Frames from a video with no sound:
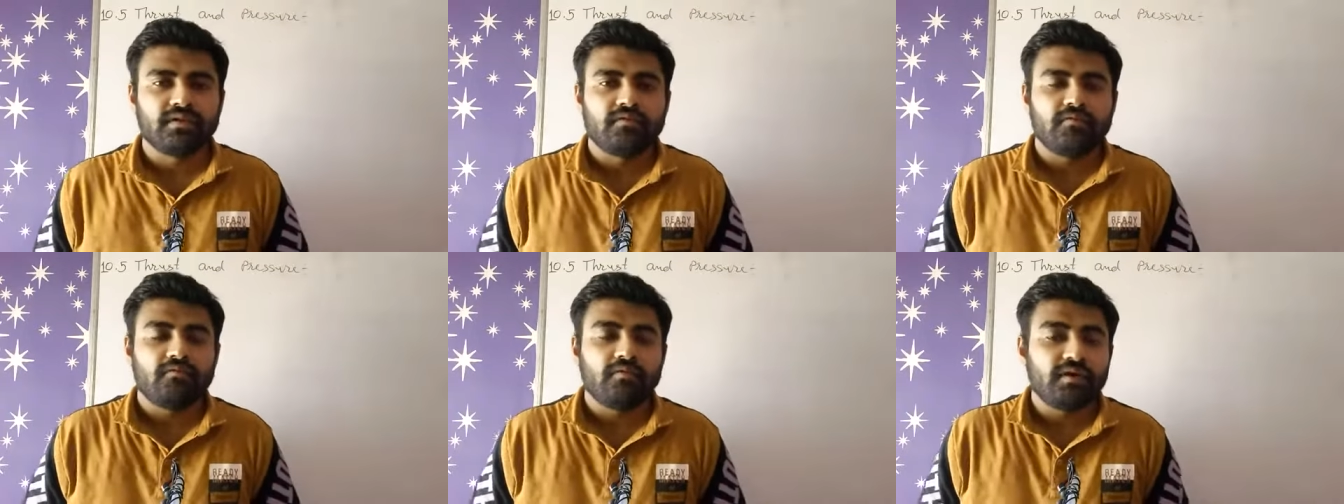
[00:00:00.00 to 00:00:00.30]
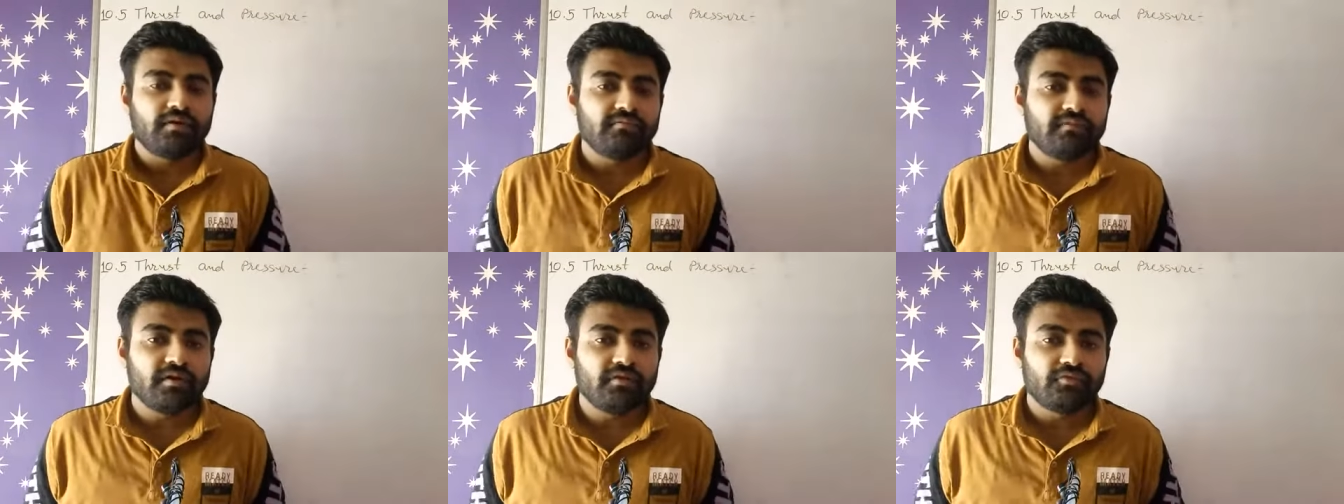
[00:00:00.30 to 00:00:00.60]

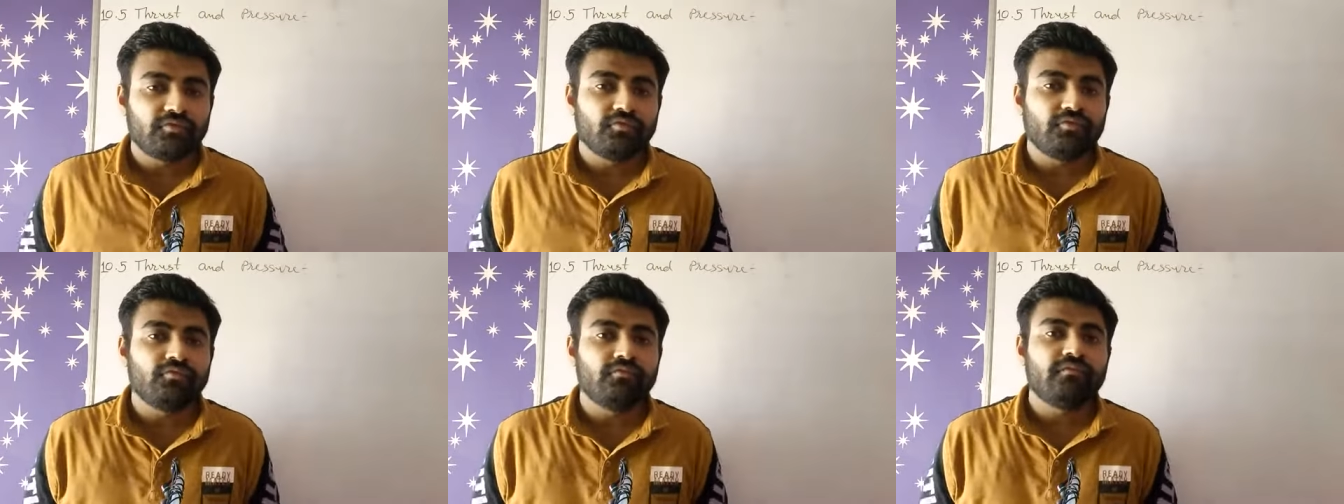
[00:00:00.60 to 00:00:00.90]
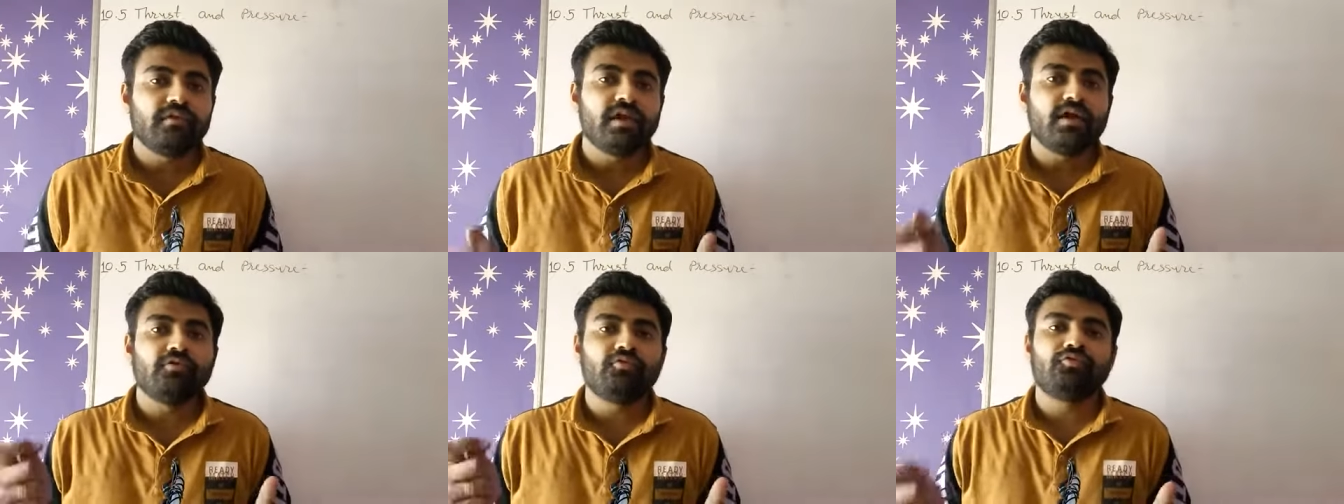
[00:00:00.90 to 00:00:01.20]
What we have to do, we
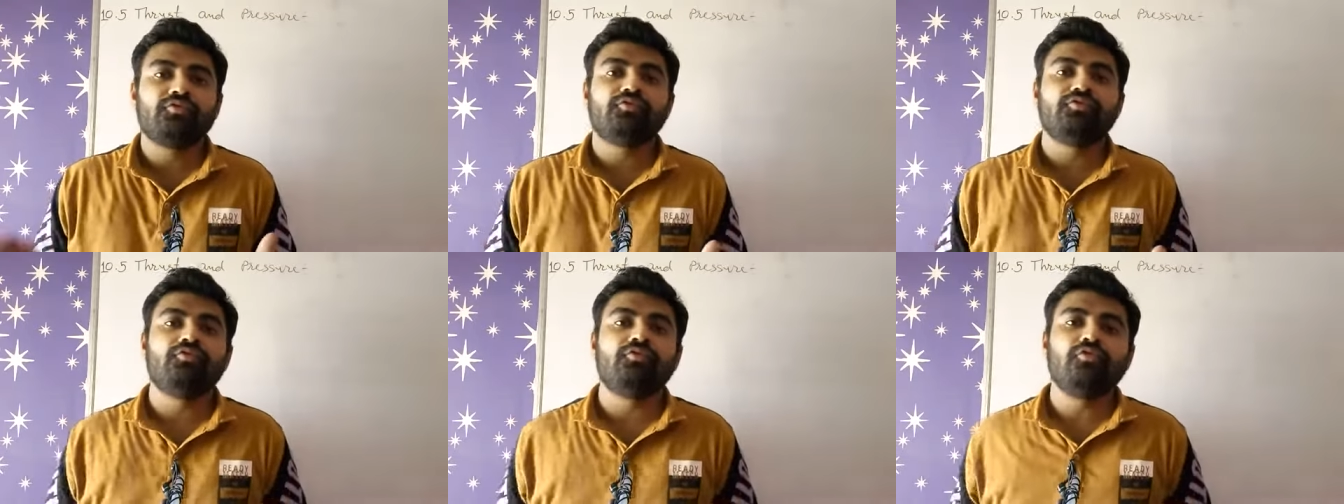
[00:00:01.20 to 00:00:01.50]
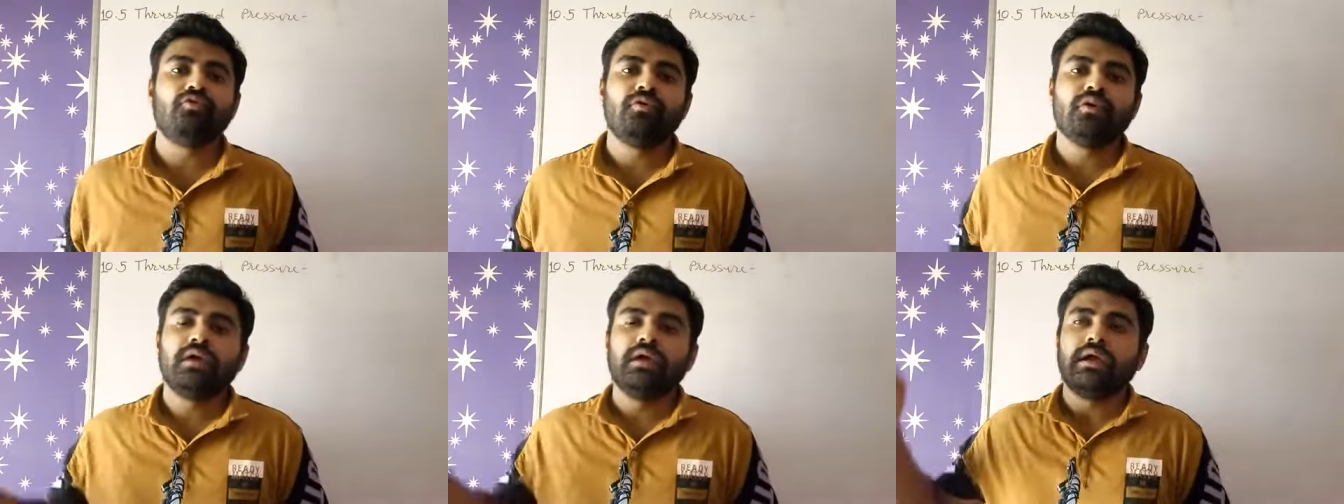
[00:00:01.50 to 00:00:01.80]
have
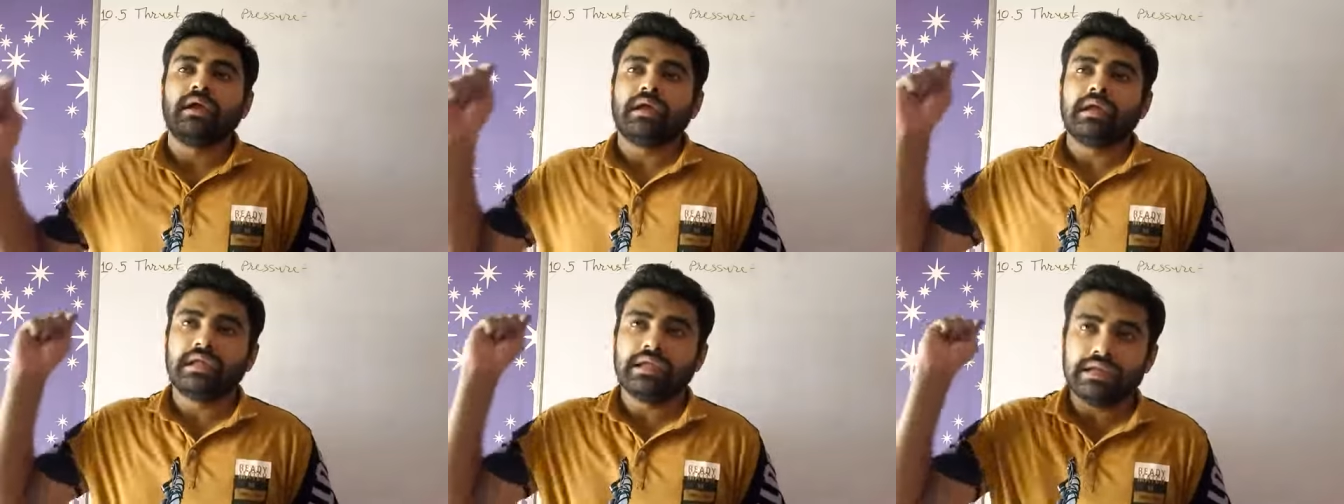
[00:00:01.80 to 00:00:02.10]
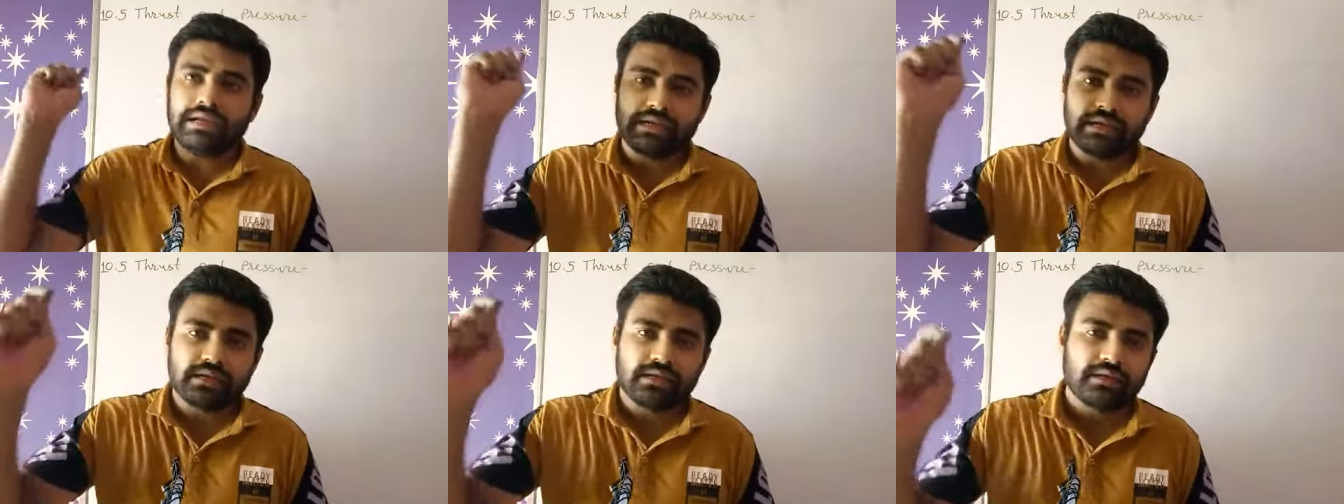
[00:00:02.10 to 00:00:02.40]
to
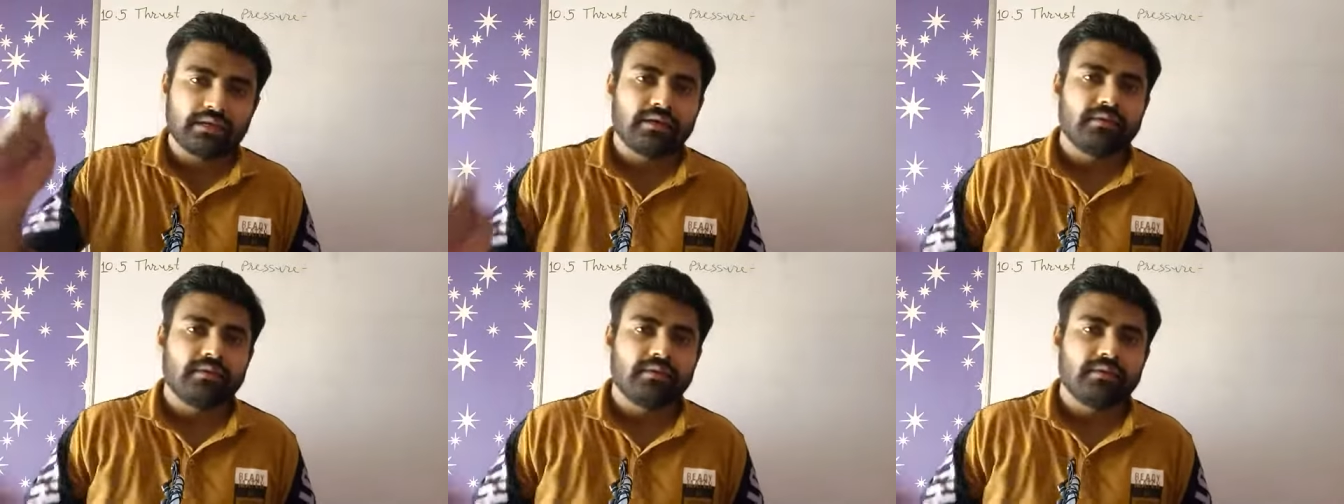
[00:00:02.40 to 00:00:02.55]
hit